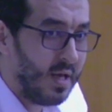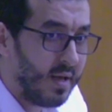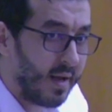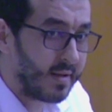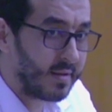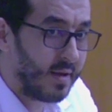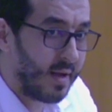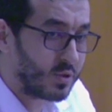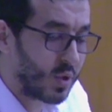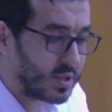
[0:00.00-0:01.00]

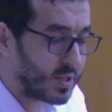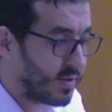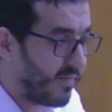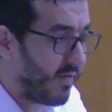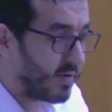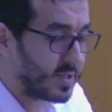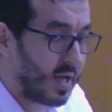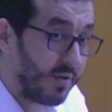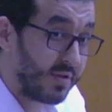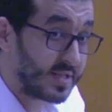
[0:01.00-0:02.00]
attract the first
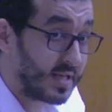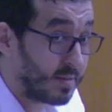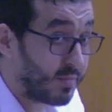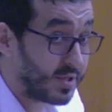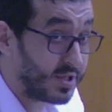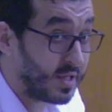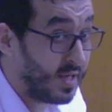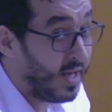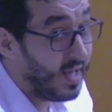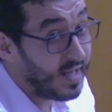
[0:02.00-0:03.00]
and second position
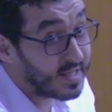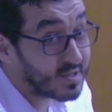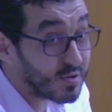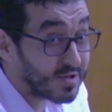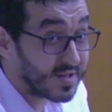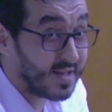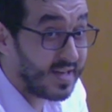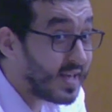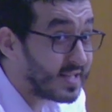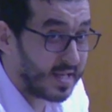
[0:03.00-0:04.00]
is not
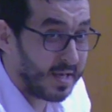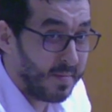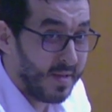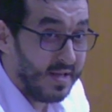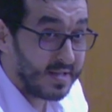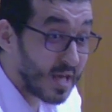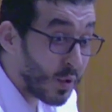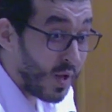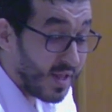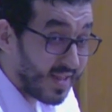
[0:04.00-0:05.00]
easy.
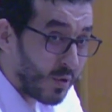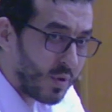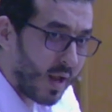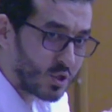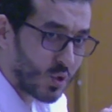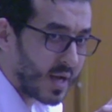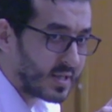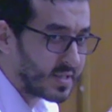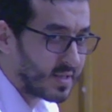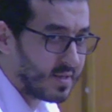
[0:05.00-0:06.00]
So they will
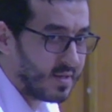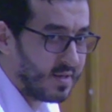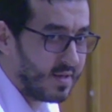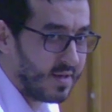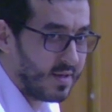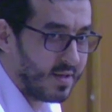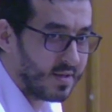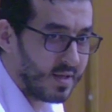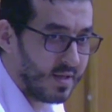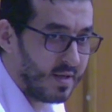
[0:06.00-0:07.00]
attract
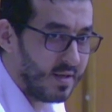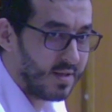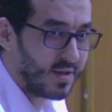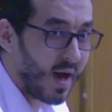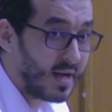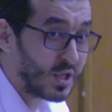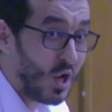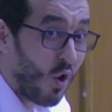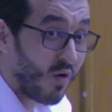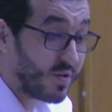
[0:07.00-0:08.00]
the eyes
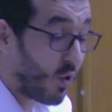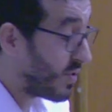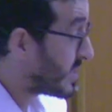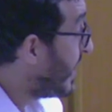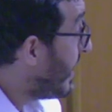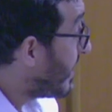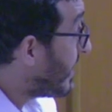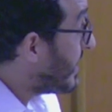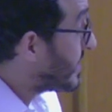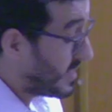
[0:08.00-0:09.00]
of the others.
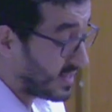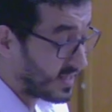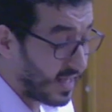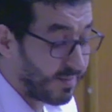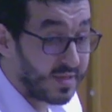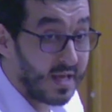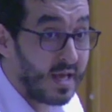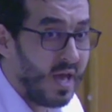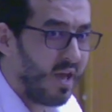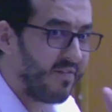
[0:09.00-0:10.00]
It's the same thing.
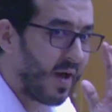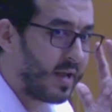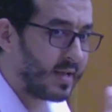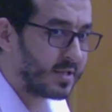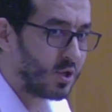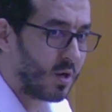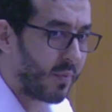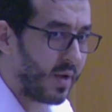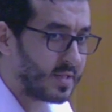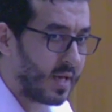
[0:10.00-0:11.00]
If I get a
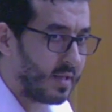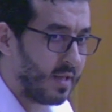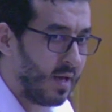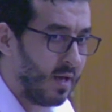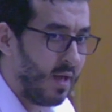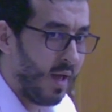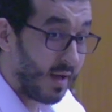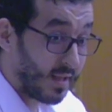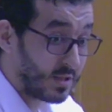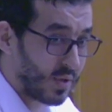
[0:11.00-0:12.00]
bright idea
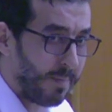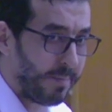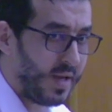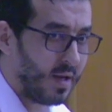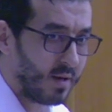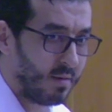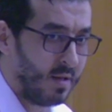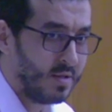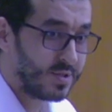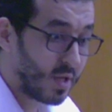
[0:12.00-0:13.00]
and it appears,
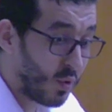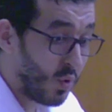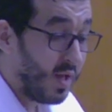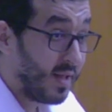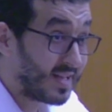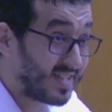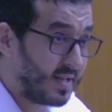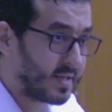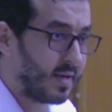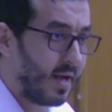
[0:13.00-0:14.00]
so
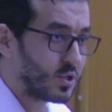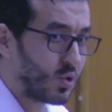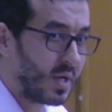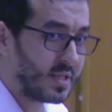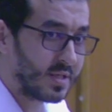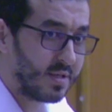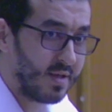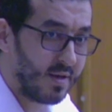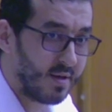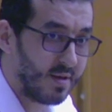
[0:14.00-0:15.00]
it can attract
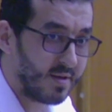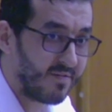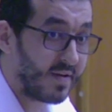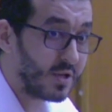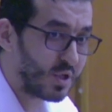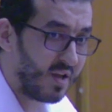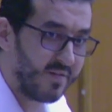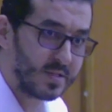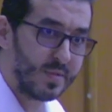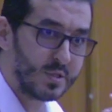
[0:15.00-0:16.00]
the financial
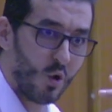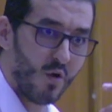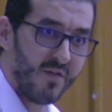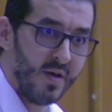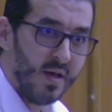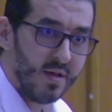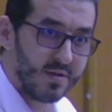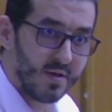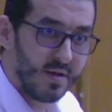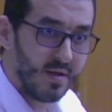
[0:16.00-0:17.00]
investment of
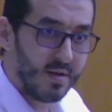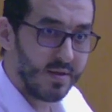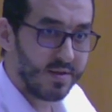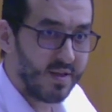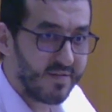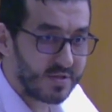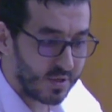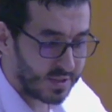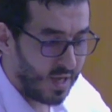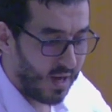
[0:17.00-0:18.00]
the
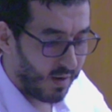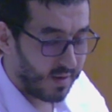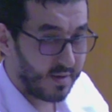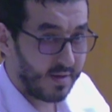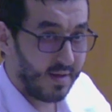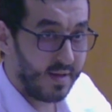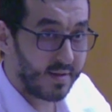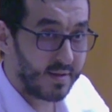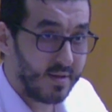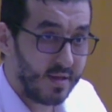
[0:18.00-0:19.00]
investors
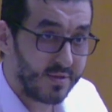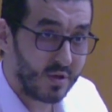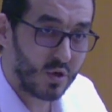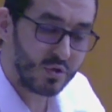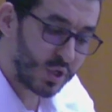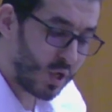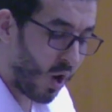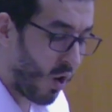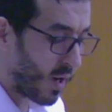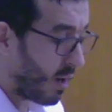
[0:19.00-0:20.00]
in the country
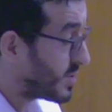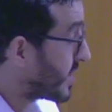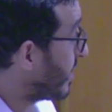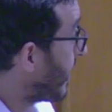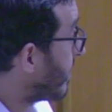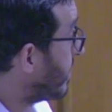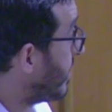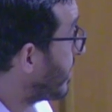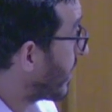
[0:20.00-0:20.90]
or outside the